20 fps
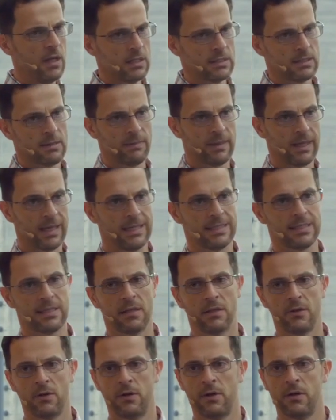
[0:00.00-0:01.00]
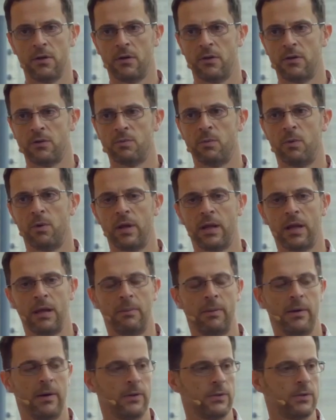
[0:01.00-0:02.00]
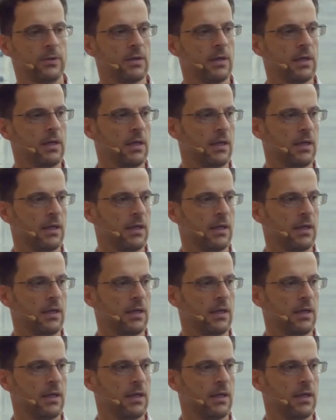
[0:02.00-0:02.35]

something I said earlier this morning about